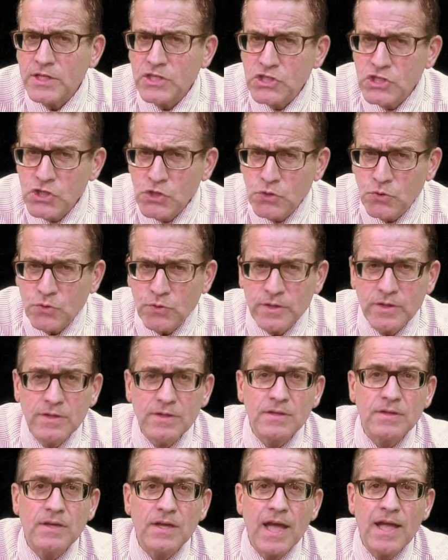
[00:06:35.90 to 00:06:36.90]
the
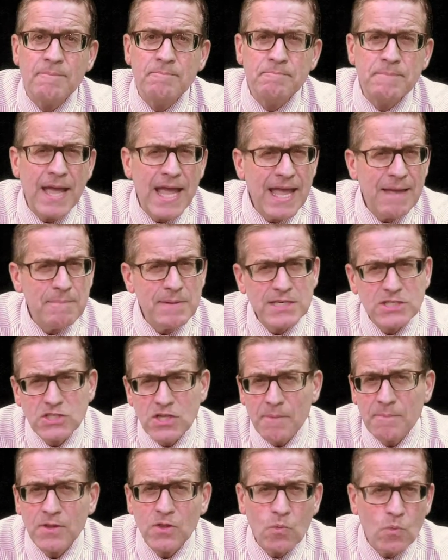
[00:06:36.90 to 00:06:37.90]
tune and maybe
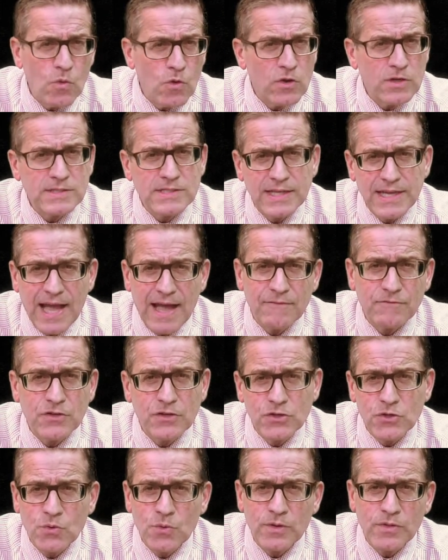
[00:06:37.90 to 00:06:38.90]
some of the words that have
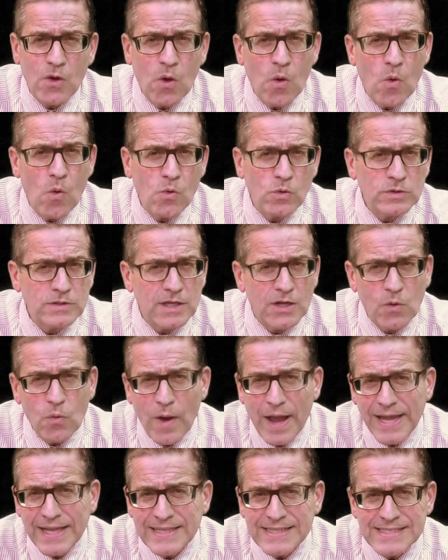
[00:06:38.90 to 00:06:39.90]
to do with old
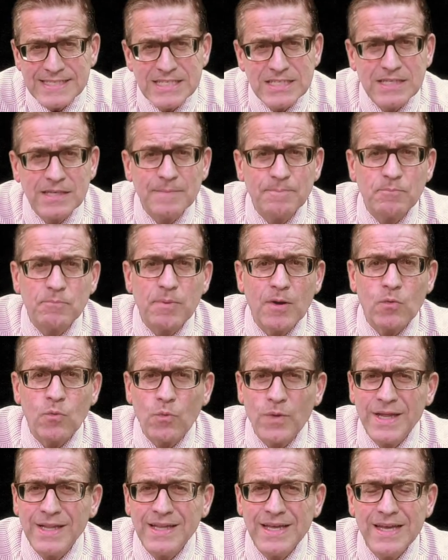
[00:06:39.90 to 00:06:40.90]
acquaintance, but
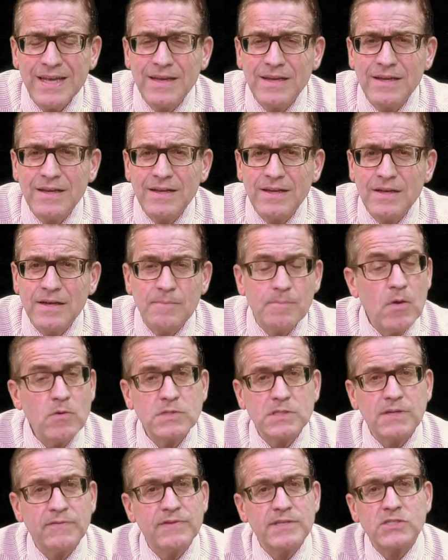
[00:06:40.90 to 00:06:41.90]
really,
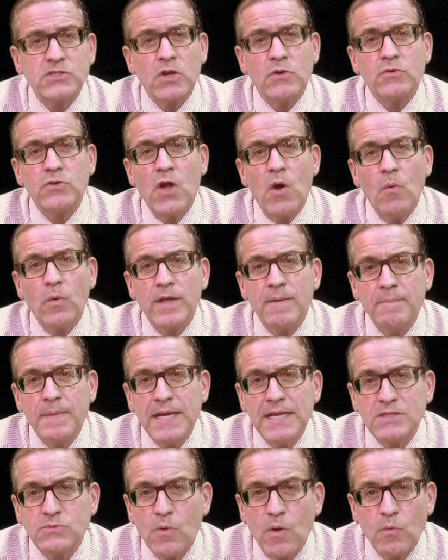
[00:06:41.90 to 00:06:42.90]
most of us don't know what it
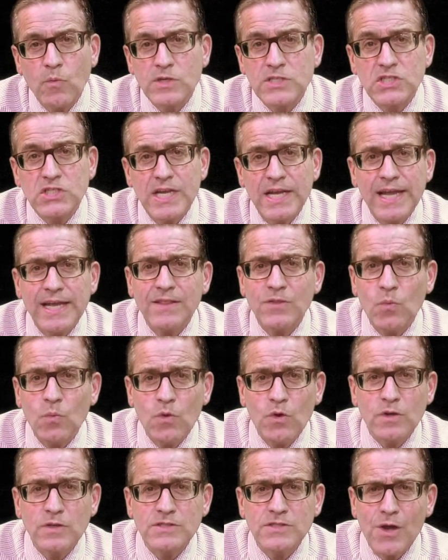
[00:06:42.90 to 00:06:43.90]
means when we're singing the
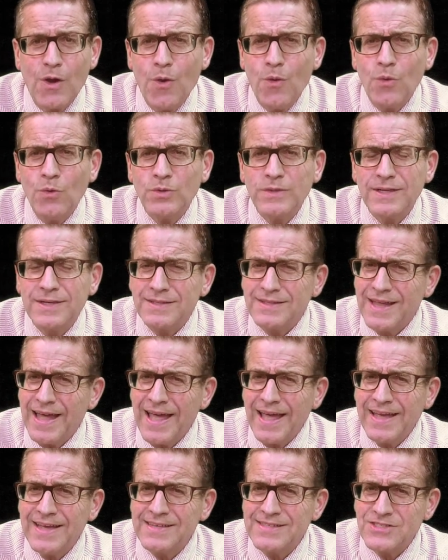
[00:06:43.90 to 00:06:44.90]
words Auld
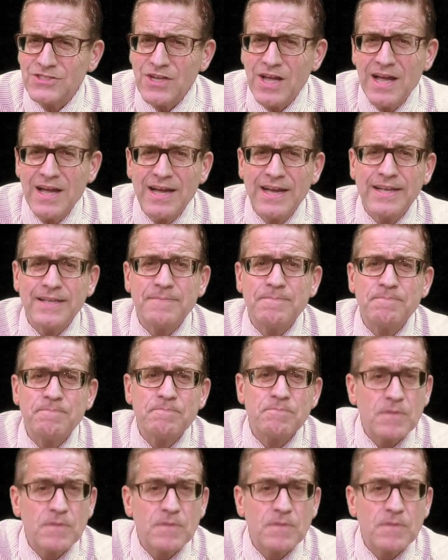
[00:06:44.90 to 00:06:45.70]
Lang Syne.